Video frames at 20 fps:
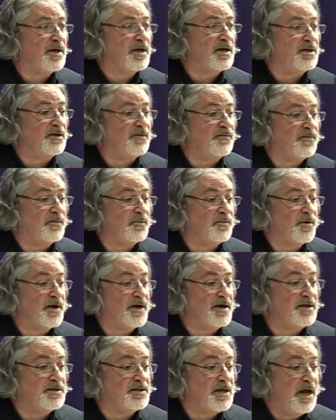in many different
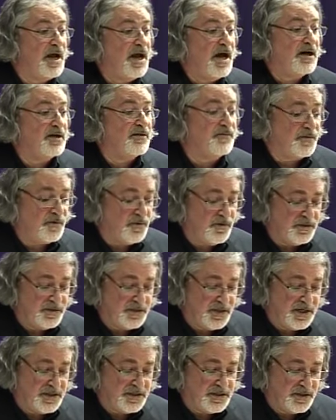ways, and of
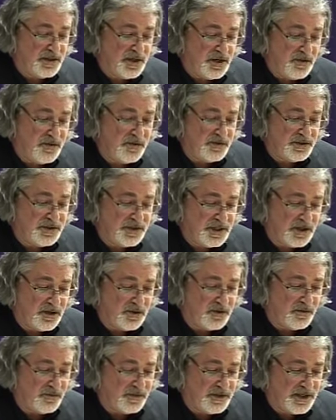course, there's no
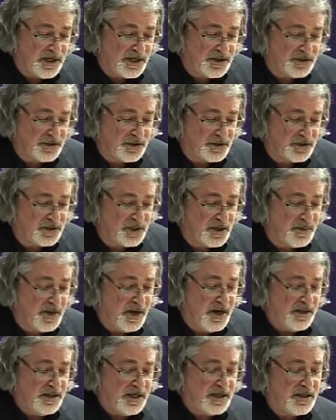single
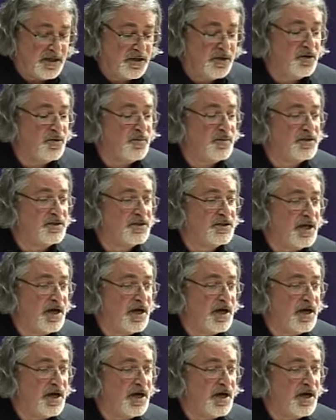relationship that the human